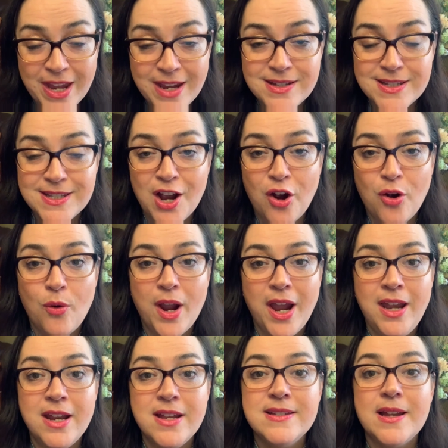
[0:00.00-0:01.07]
So
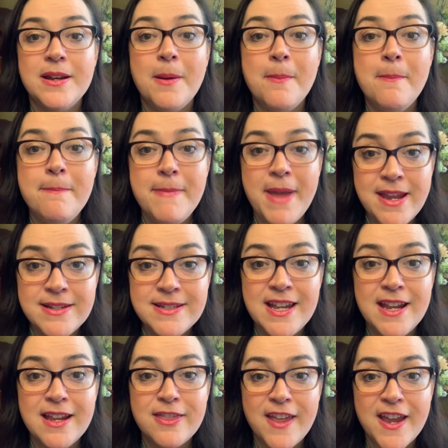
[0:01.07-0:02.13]
it is an
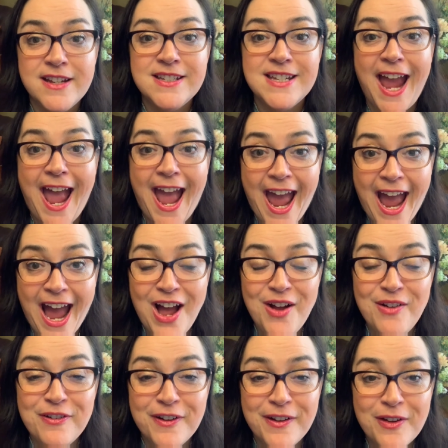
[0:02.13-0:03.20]
amazing thing to
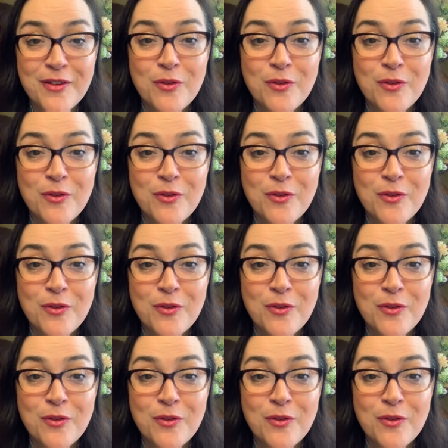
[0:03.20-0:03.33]
have